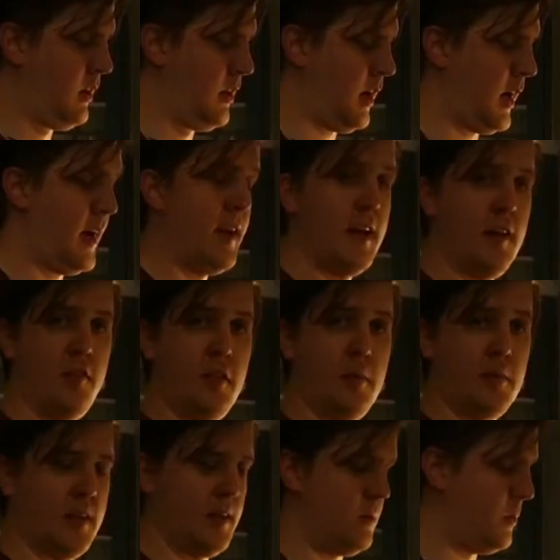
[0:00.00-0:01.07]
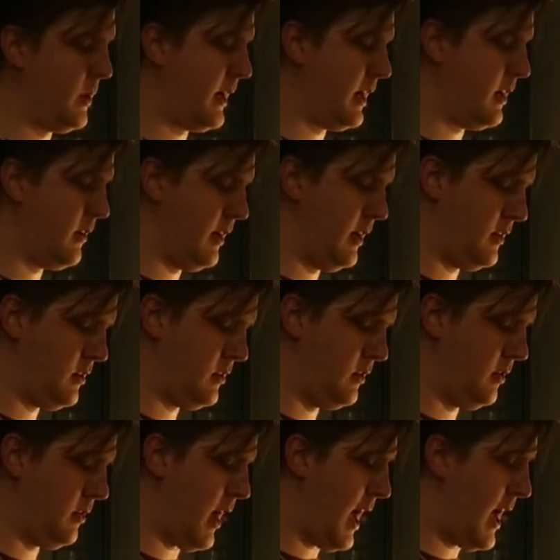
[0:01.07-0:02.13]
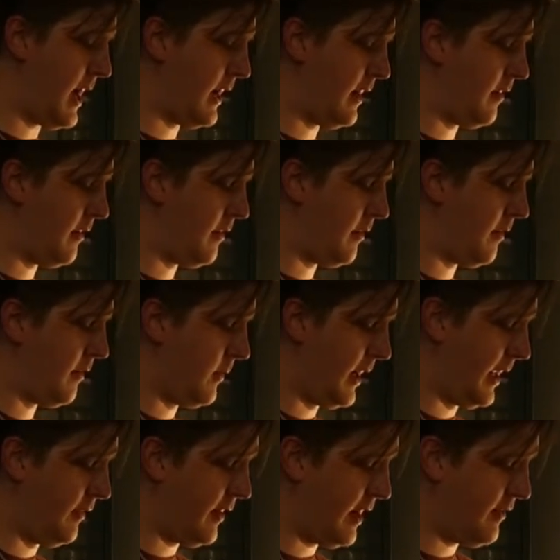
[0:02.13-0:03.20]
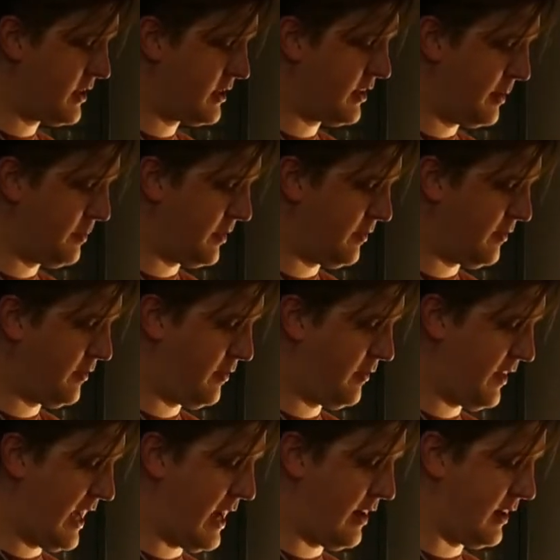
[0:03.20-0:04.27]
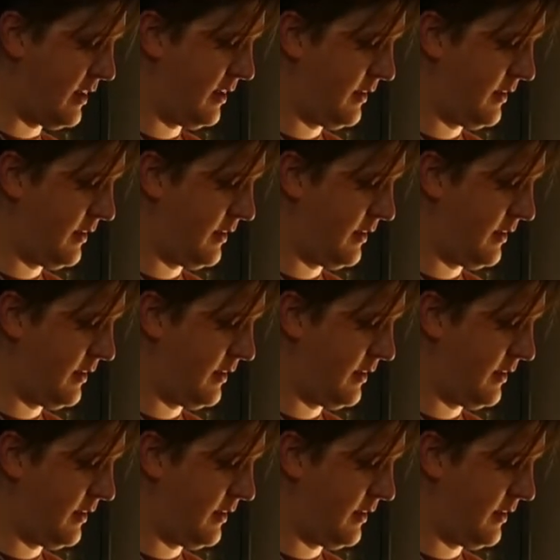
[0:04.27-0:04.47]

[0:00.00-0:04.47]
Okay, now for the bread, we're going to add, we need 500 grams of flour.